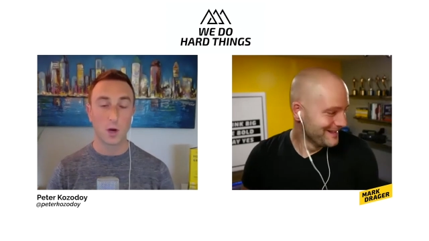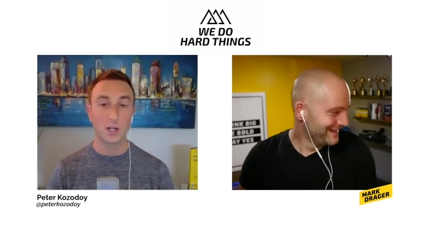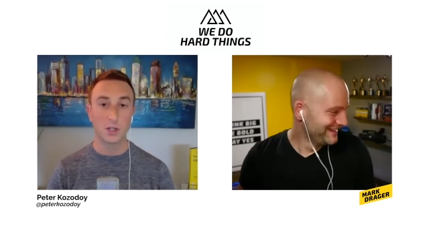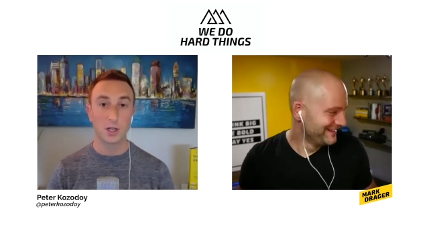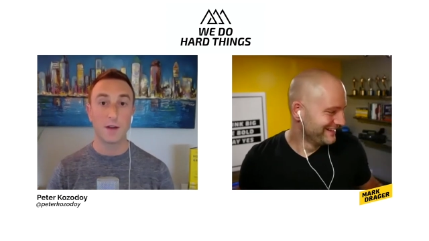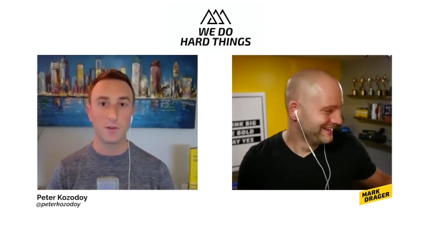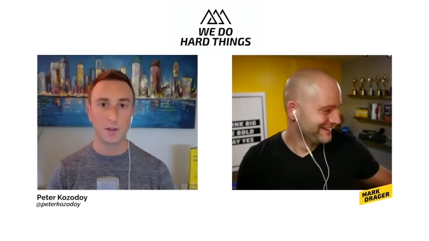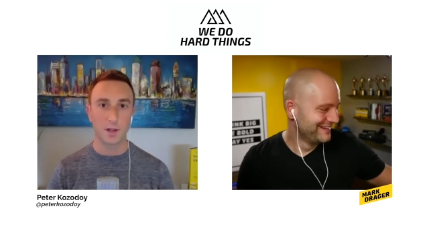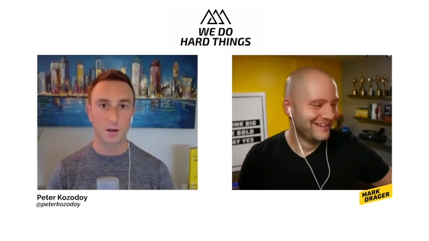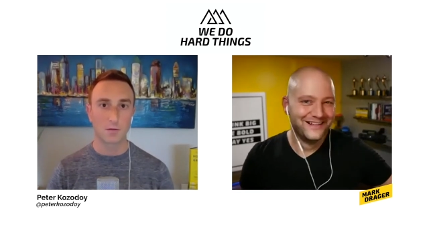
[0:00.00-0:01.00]
Speaker 1: to question
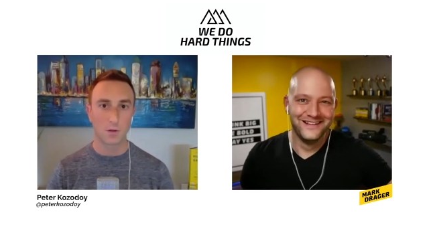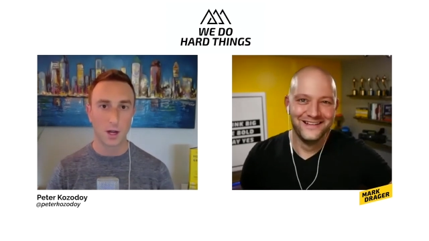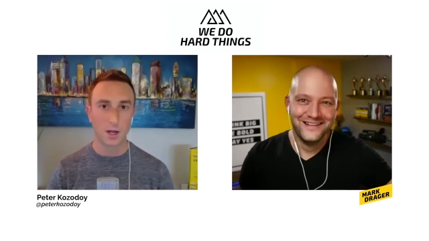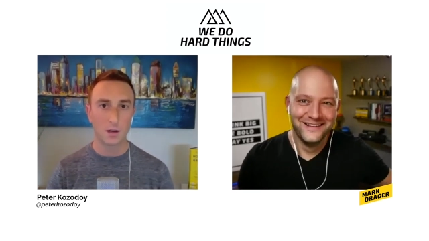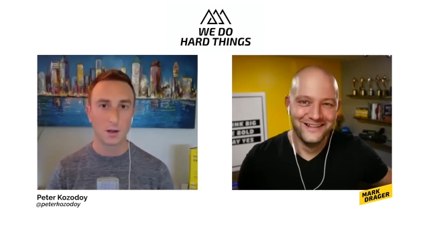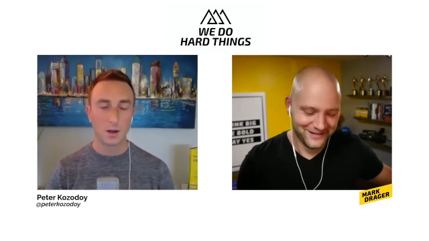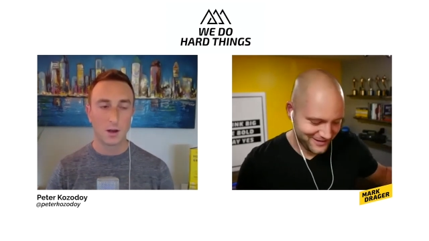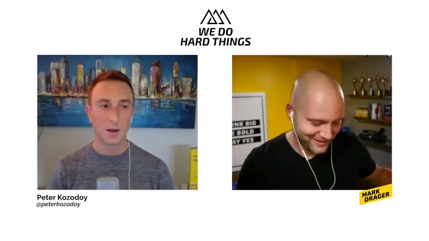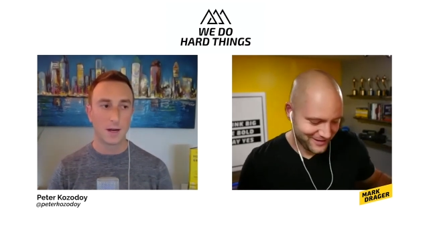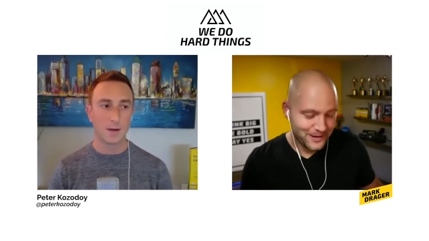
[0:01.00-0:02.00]
everything, right?
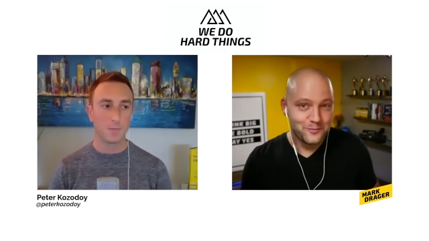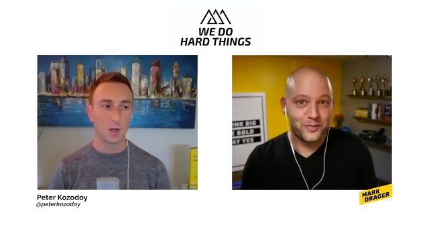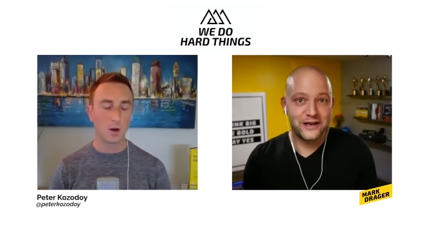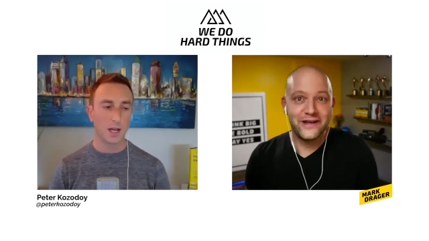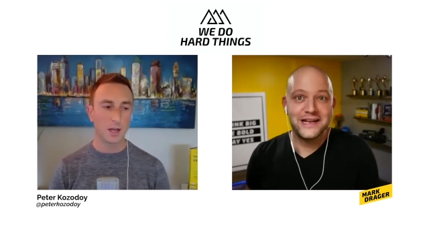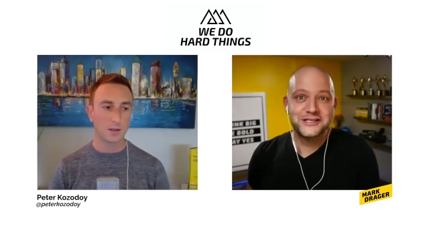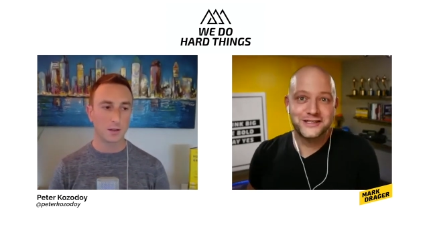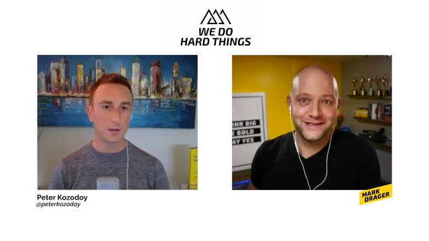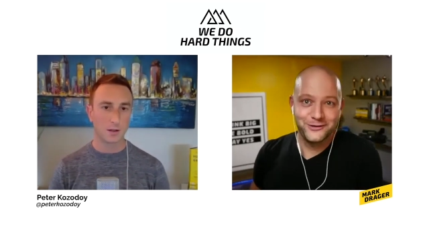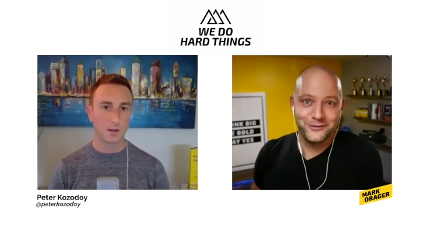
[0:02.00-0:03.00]
Um, but
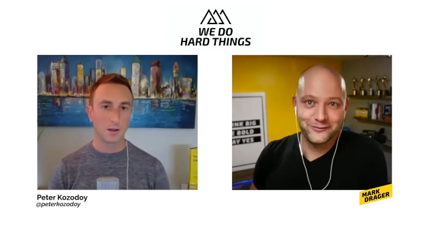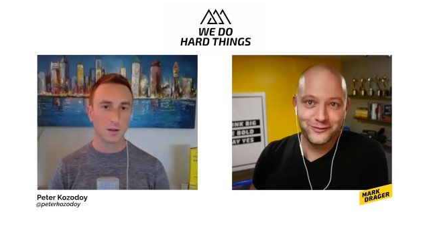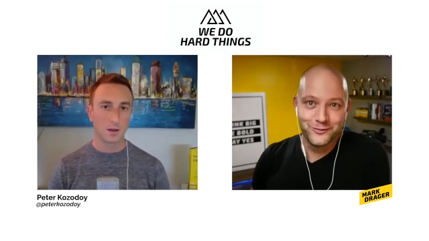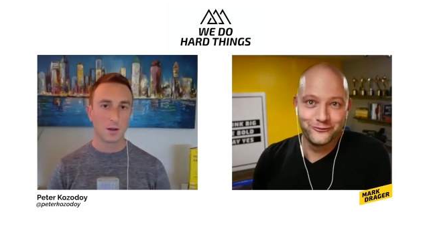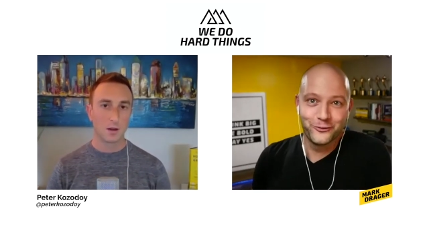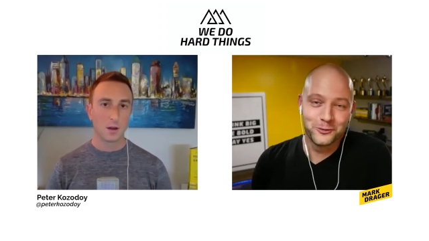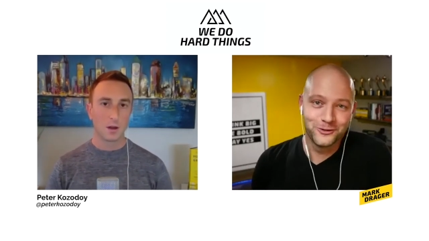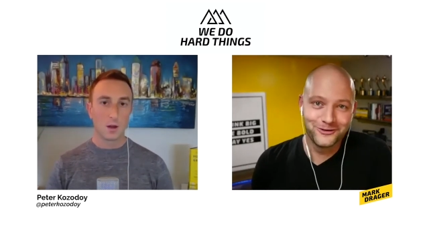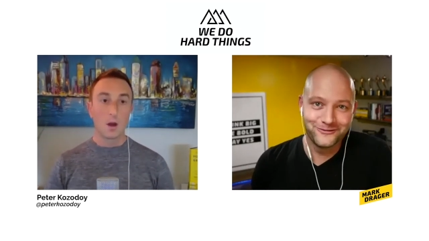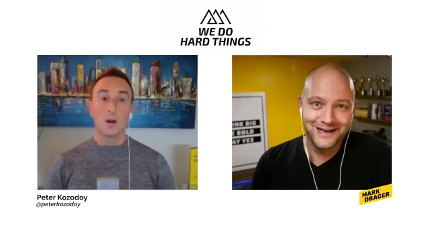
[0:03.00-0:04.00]
eventually
Speaker 2: you, know, I, you, have to move
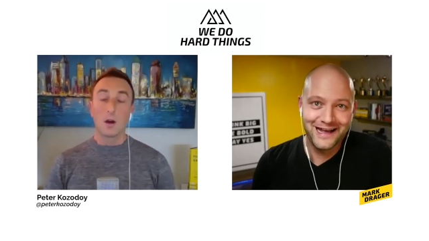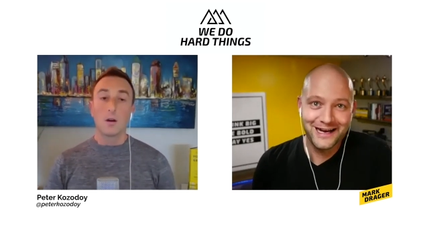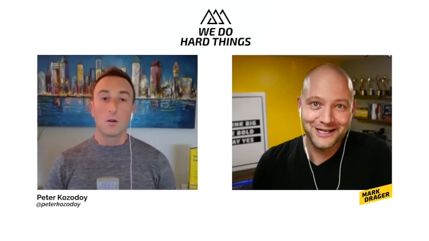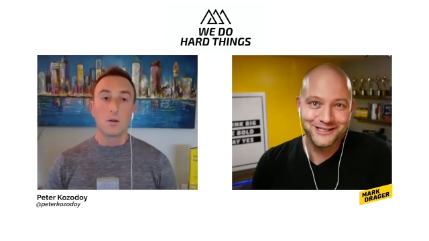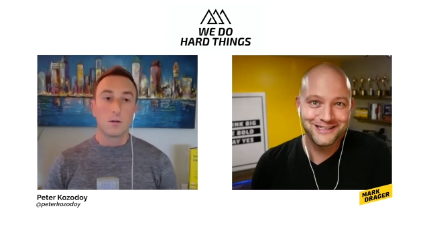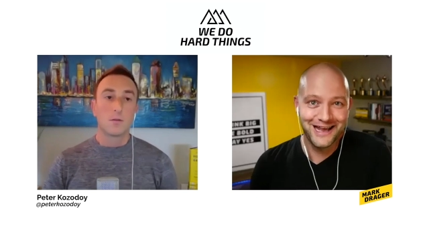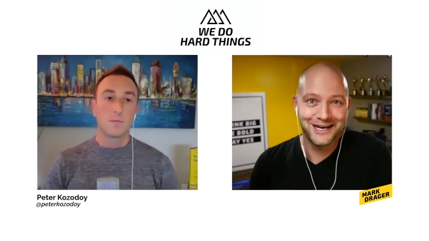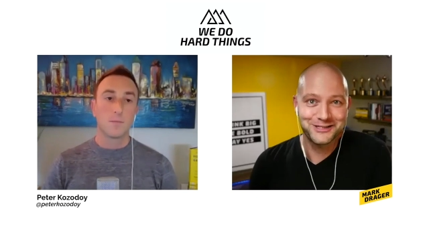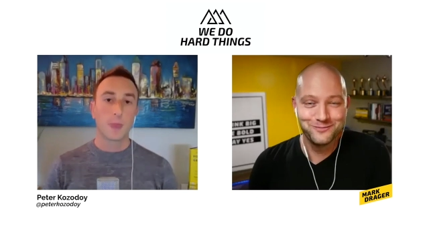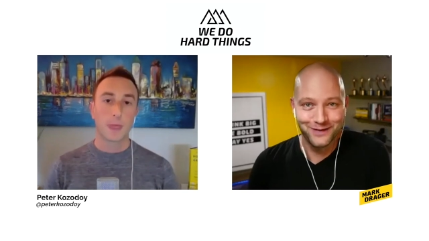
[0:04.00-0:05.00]
forward, right? Action
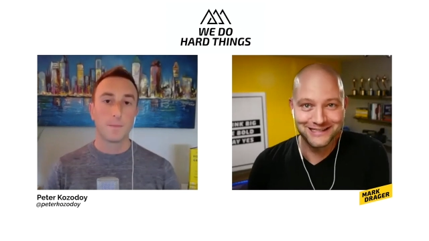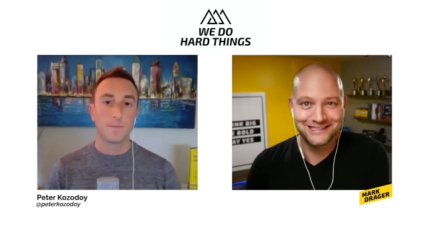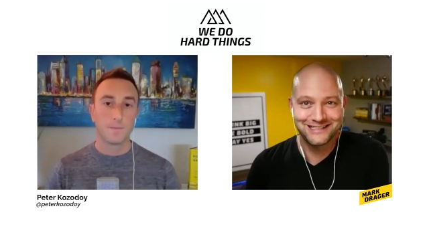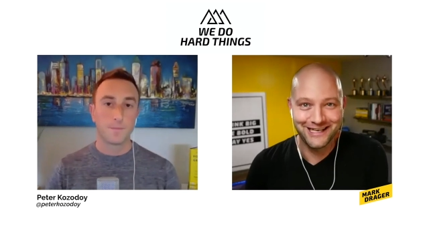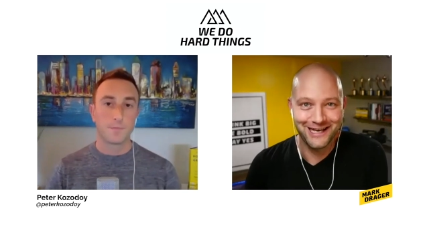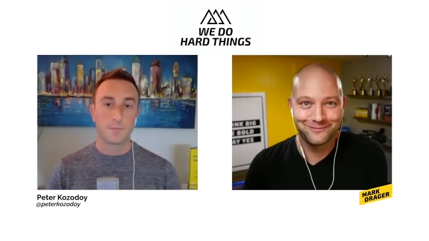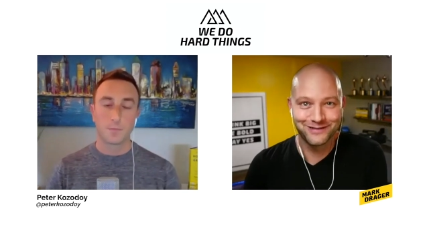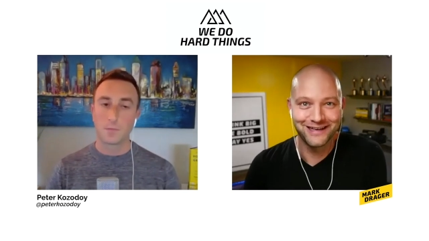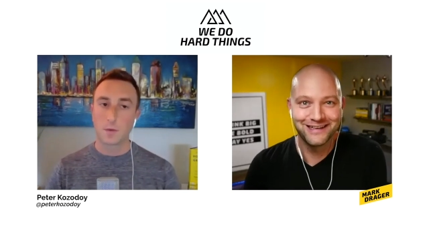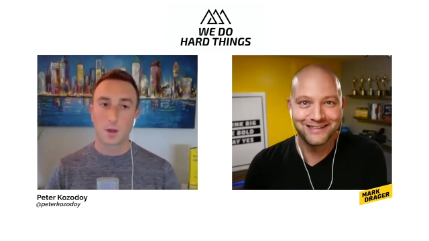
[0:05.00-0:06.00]
action must take
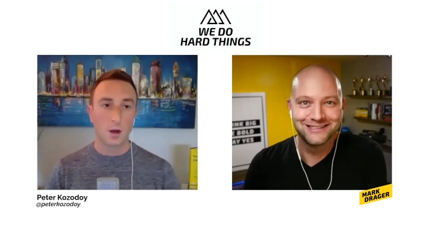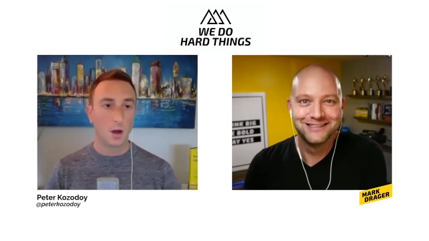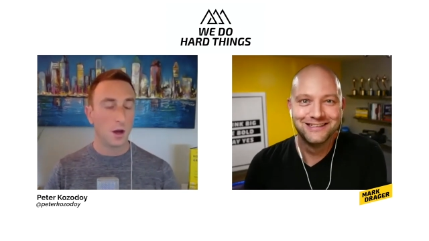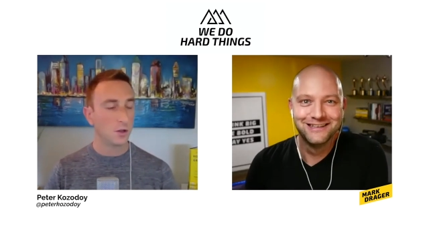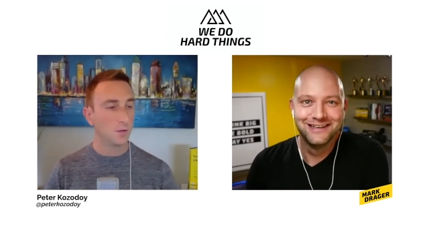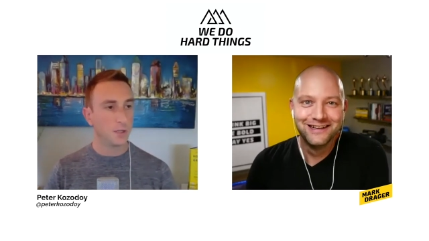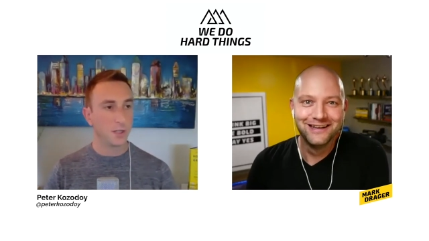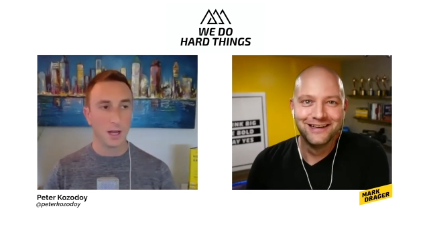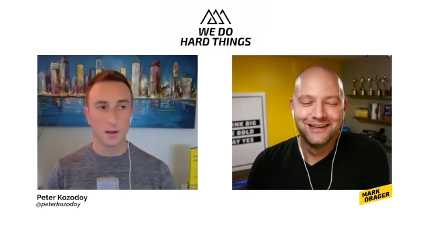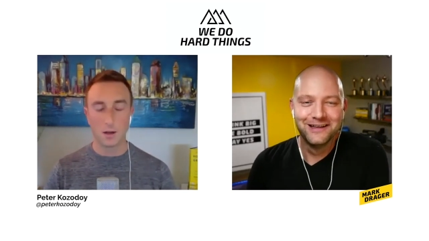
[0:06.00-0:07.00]
place.
Speaker 1: A hundred
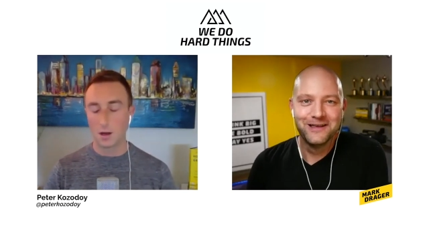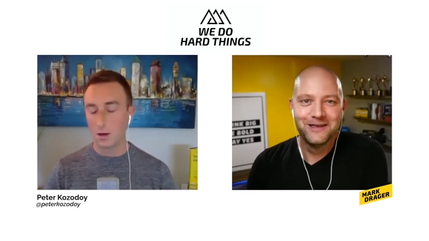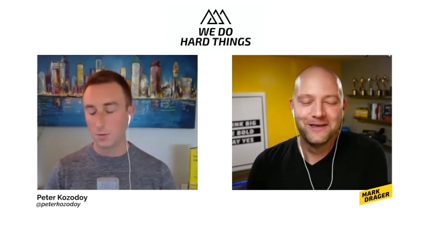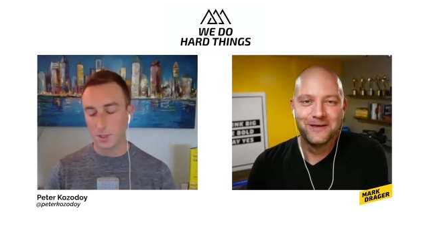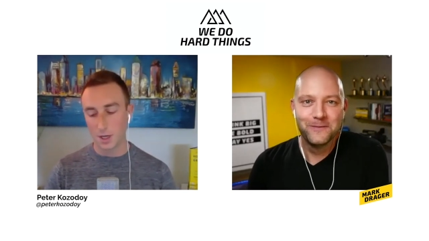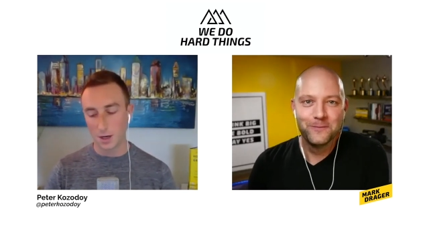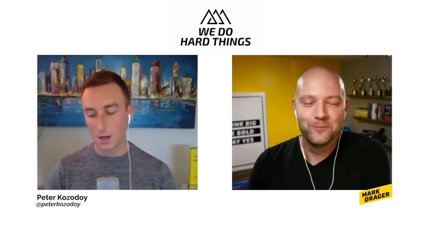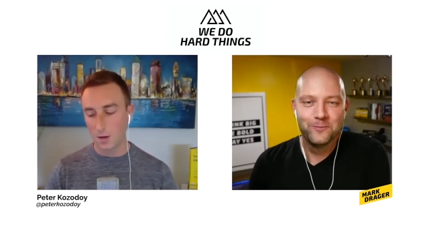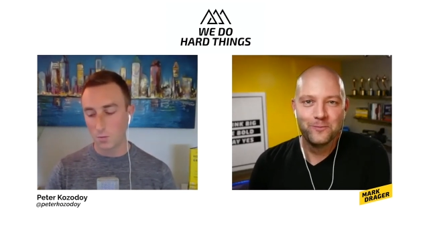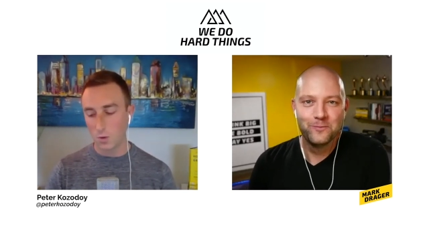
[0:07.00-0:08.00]
percent, a hundred
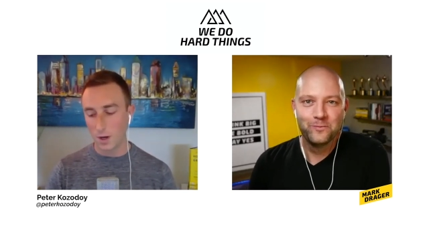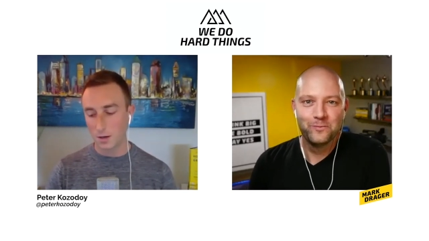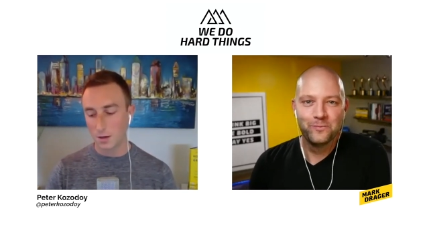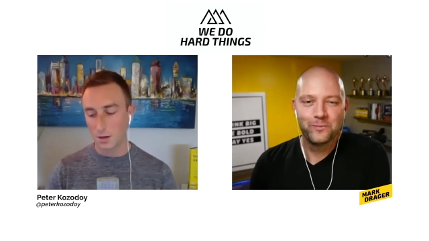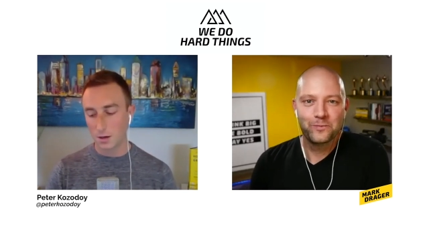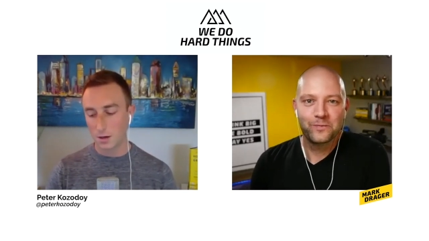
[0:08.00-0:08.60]
percent. And what,